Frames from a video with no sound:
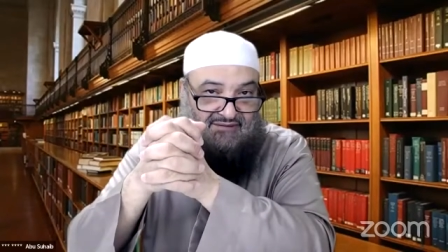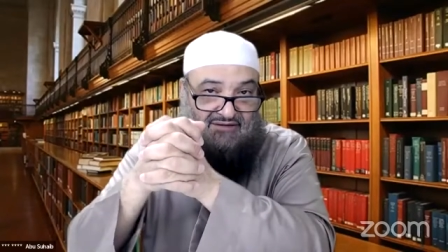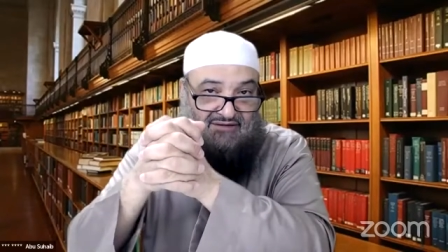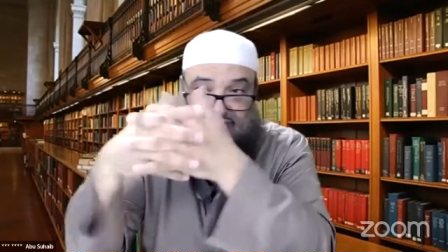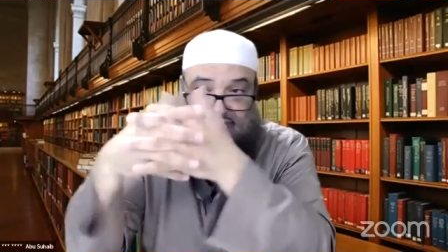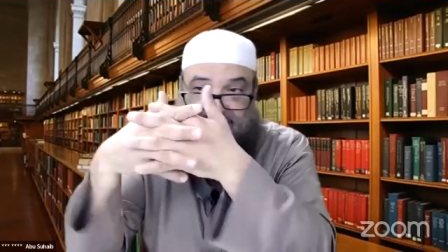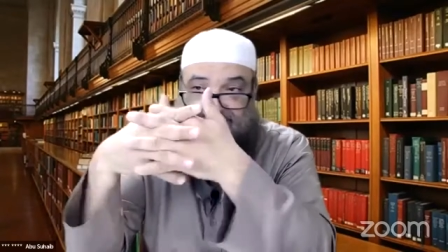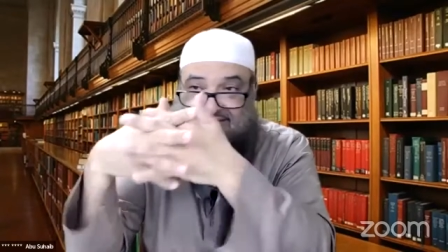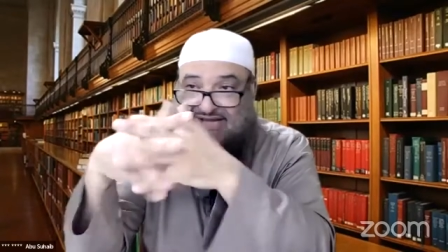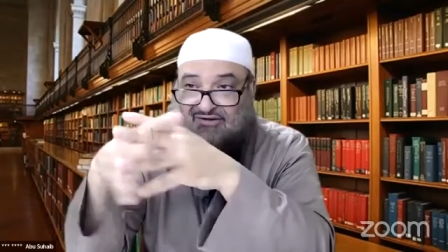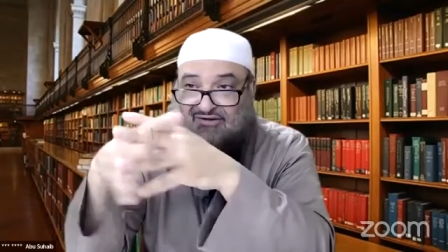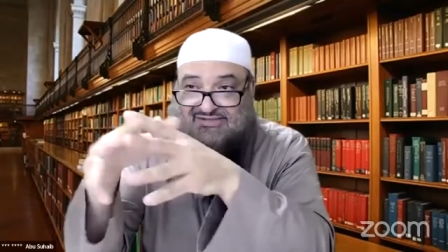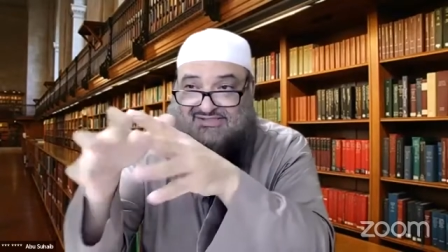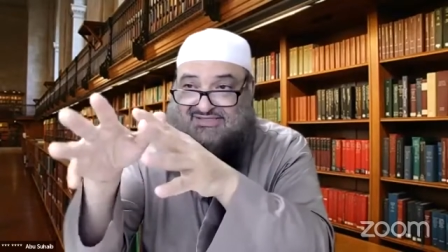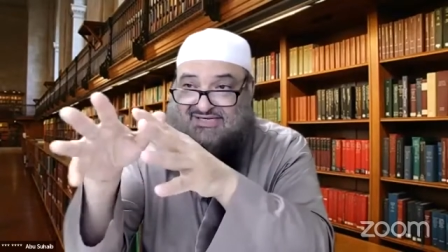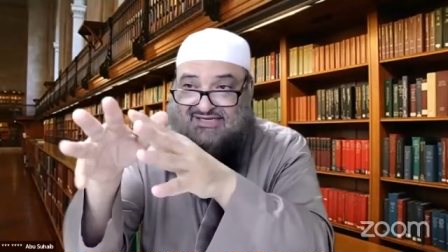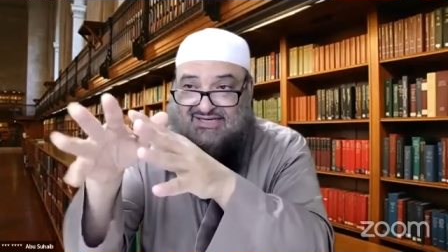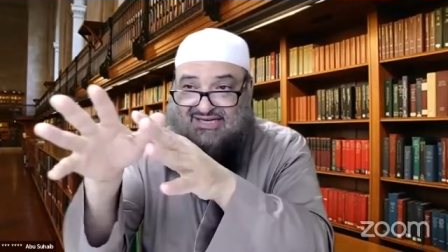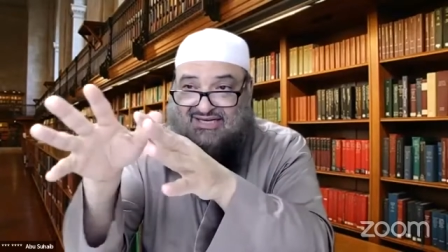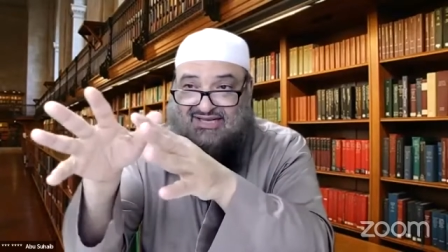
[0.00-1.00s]
For me, I could
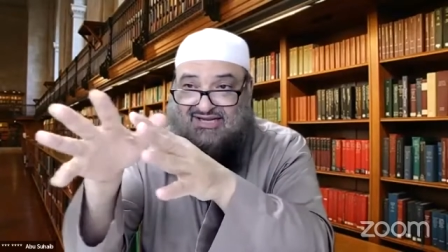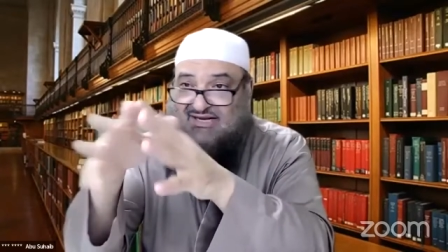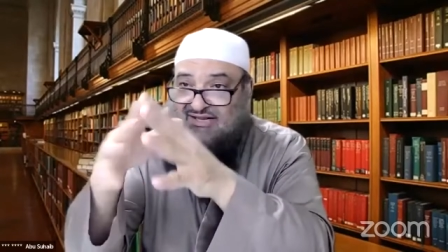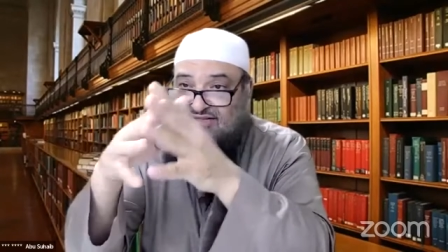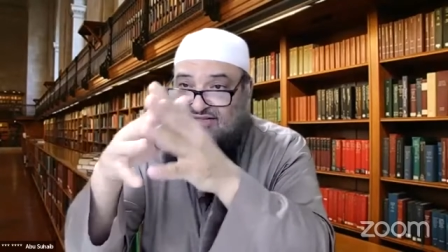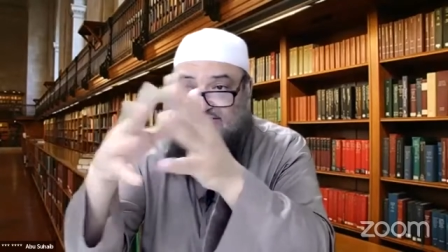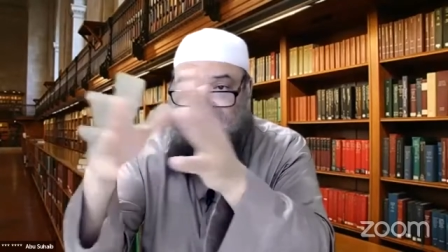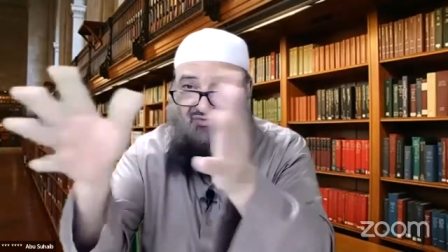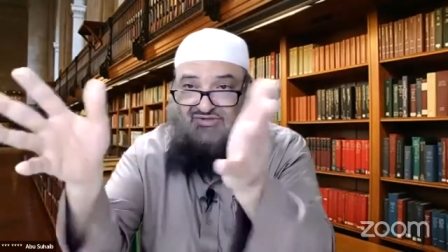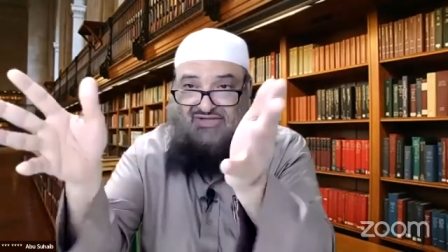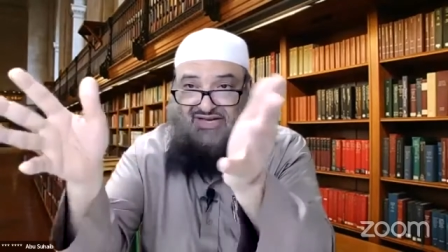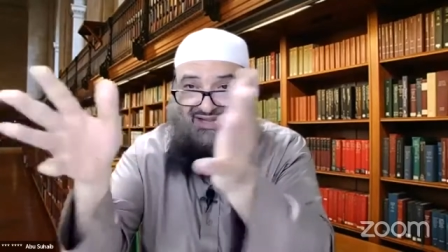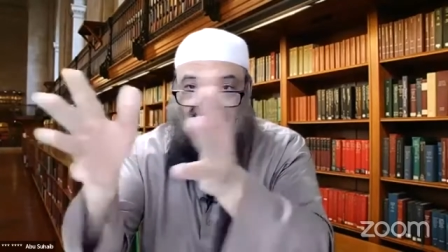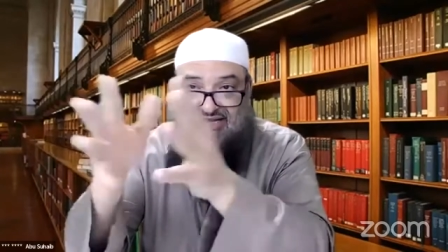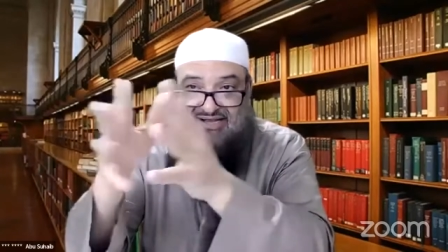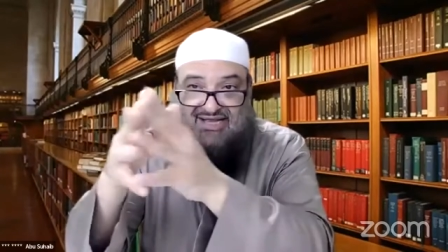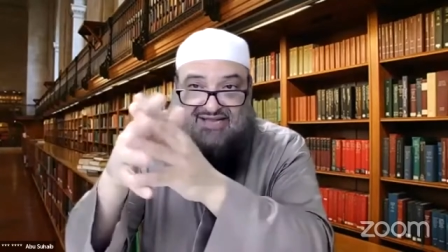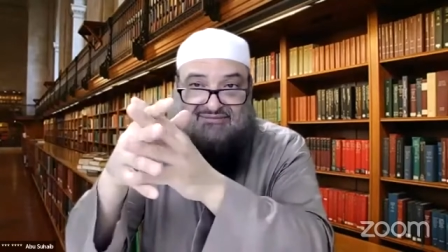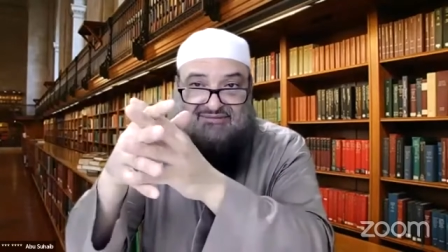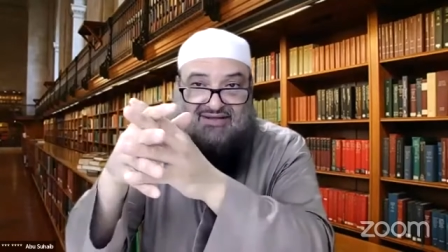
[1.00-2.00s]
see clearly there's no Salat
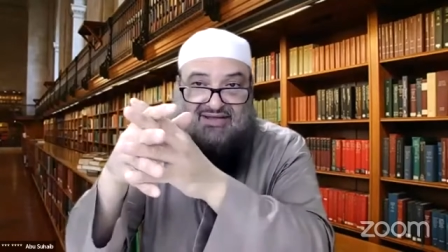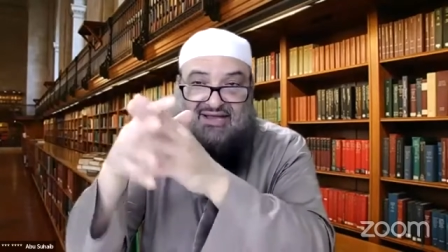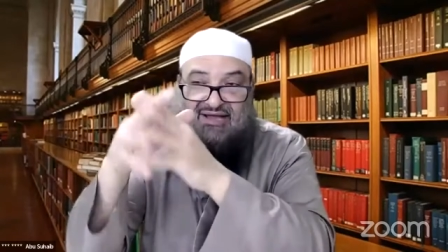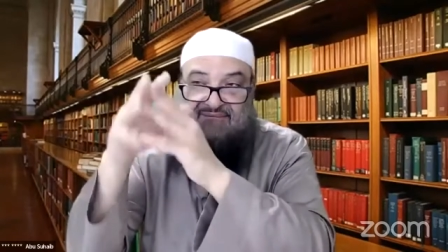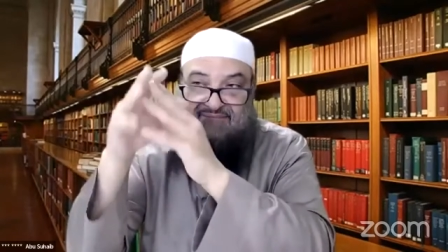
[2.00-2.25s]
al Ghaib,